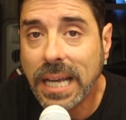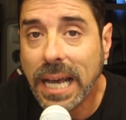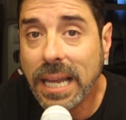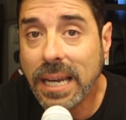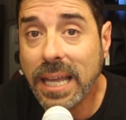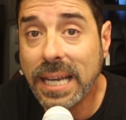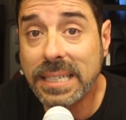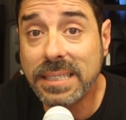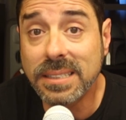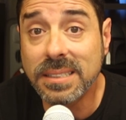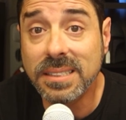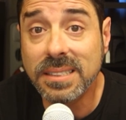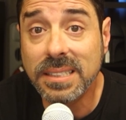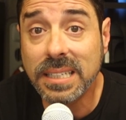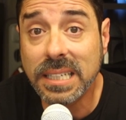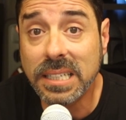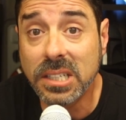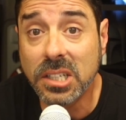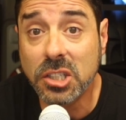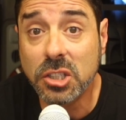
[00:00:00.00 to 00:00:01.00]
I like to
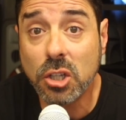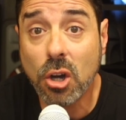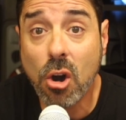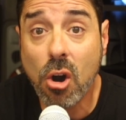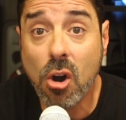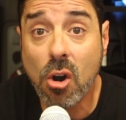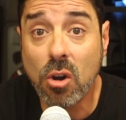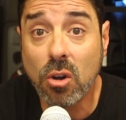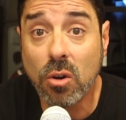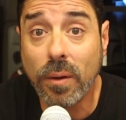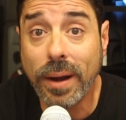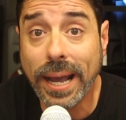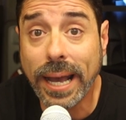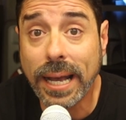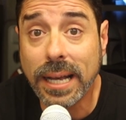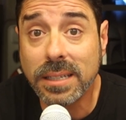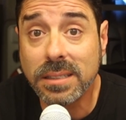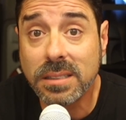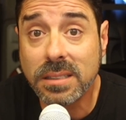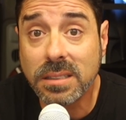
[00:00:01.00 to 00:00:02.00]
sit in the tall
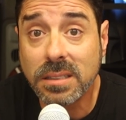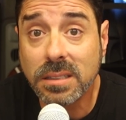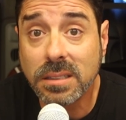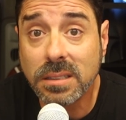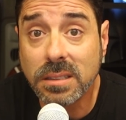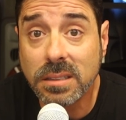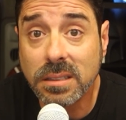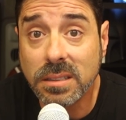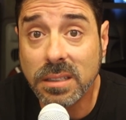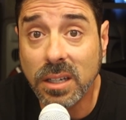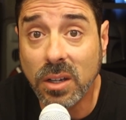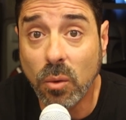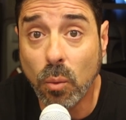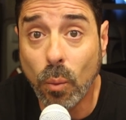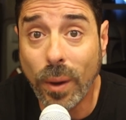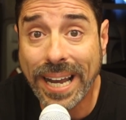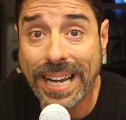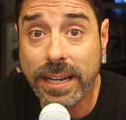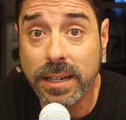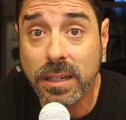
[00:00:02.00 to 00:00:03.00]
grass and
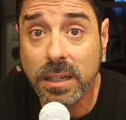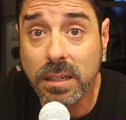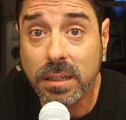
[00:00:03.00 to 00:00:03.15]
wait.